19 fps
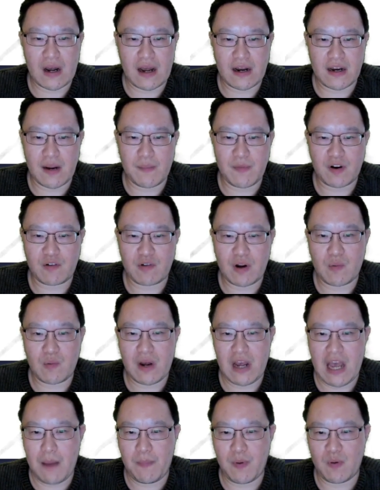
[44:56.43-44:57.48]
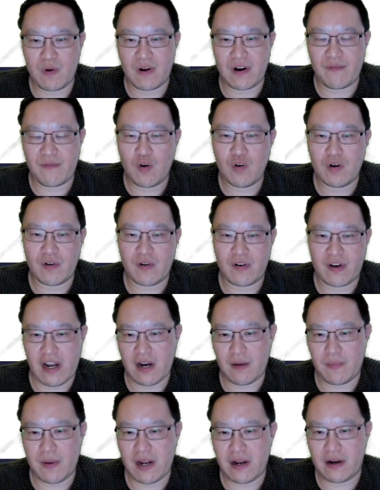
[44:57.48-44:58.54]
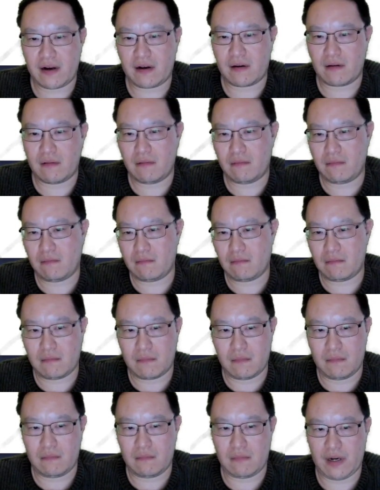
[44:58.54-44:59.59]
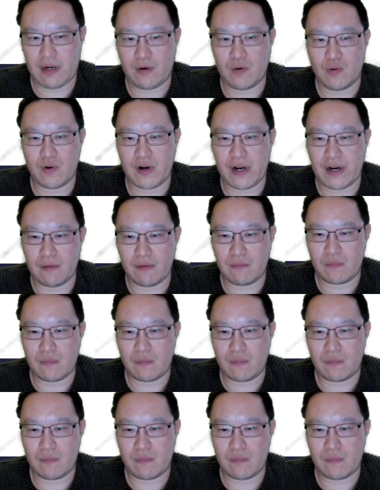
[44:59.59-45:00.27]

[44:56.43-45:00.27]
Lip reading: demonstrate what happened when a voter database, including